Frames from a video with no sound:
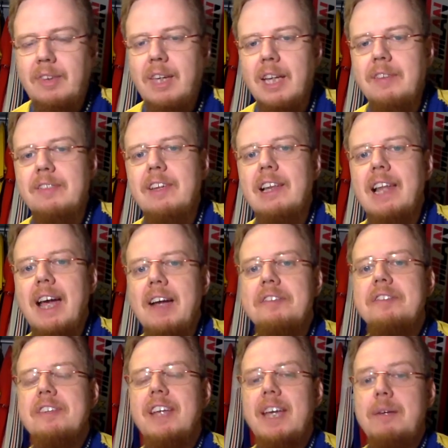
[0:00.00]
It's the
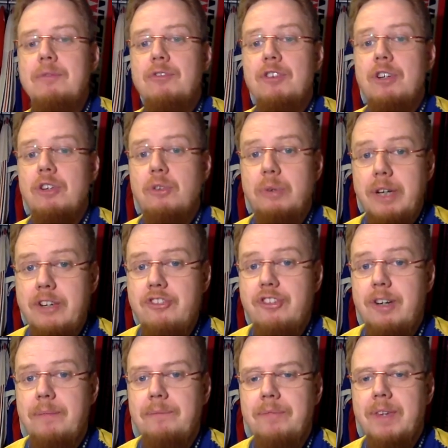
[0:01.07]
last game for
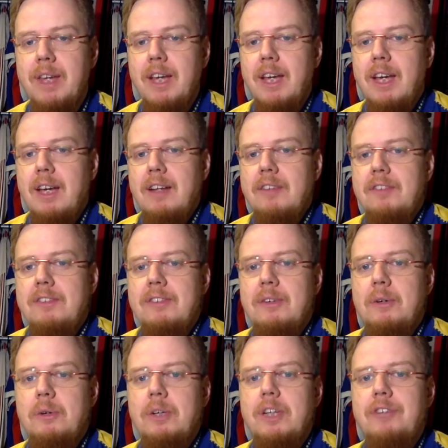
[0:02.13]
Croatia.
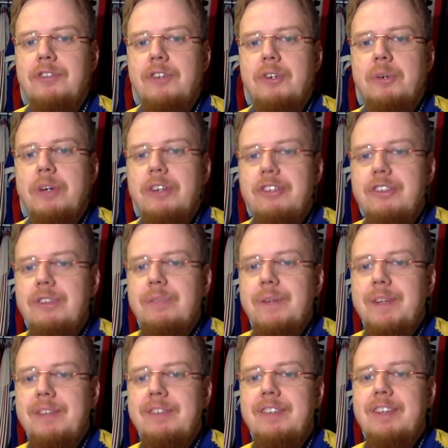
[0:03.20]
So if Croatia
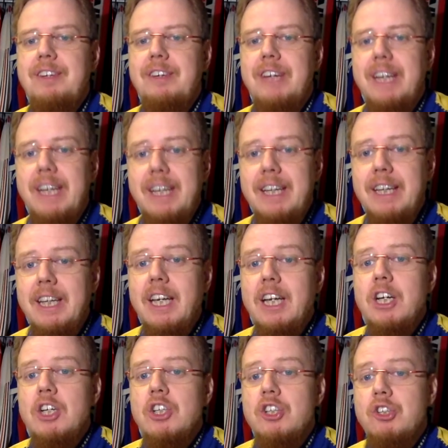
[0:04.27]
wins, they're in.
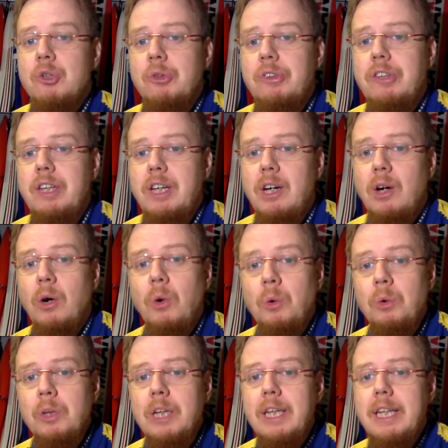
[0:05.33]
Should they
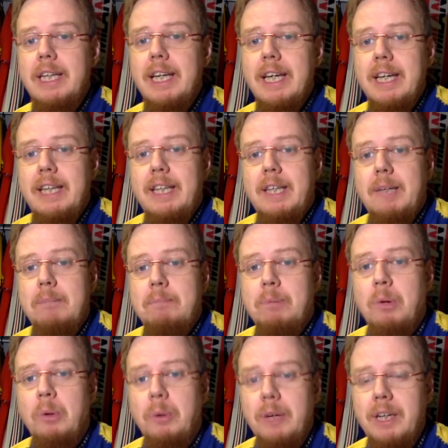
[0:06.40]
only get a
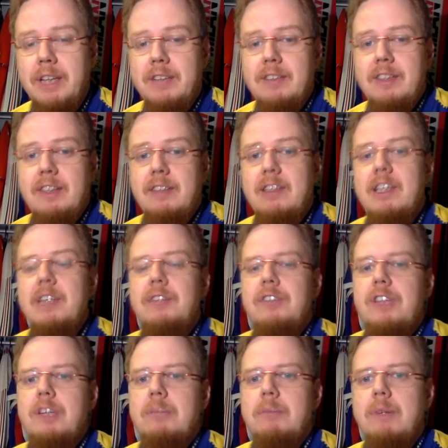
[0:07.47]
point, that leaves
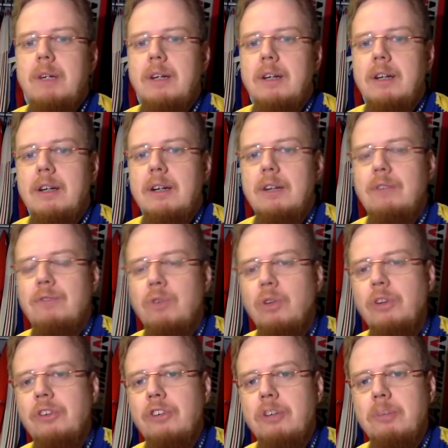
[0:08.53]
them uh,
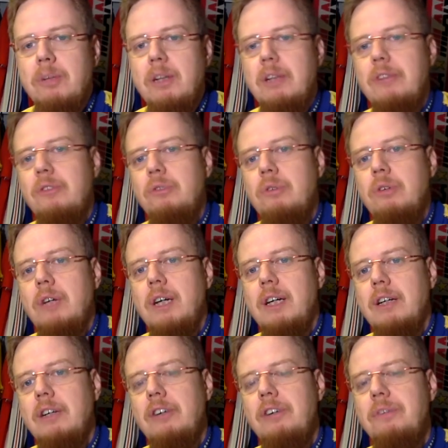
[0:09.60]
vulnerable to
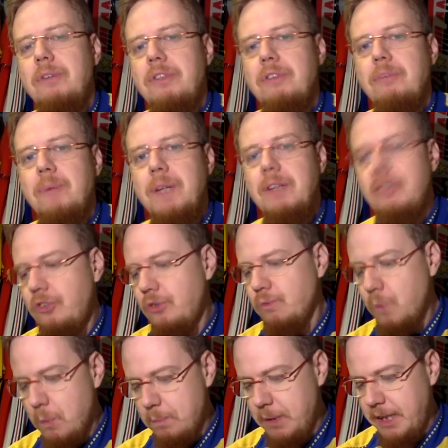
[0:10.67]
Hungary with a win
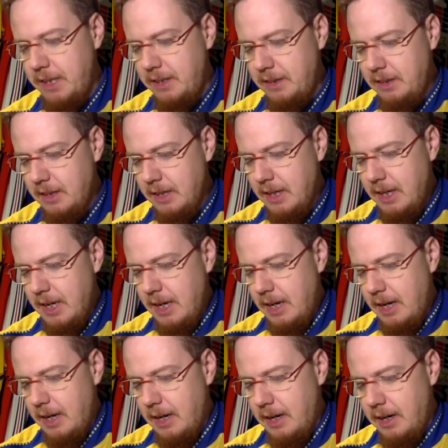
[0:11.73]
swoop in.
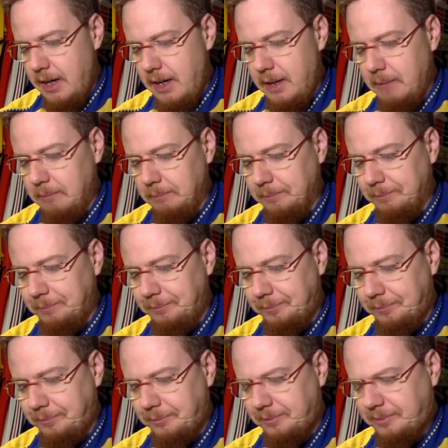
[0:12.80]
Um,
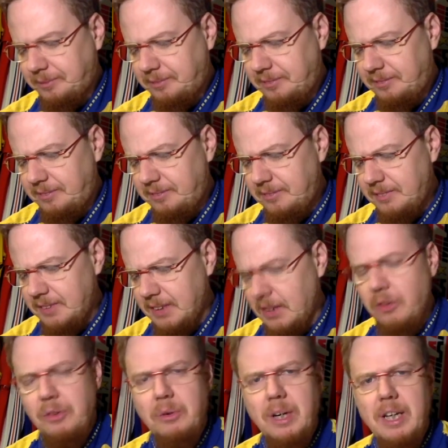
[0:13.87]

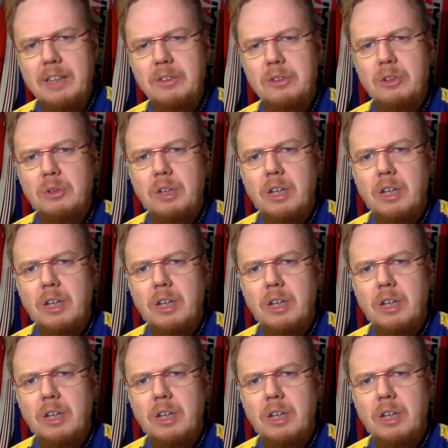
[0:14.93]
although I don't know,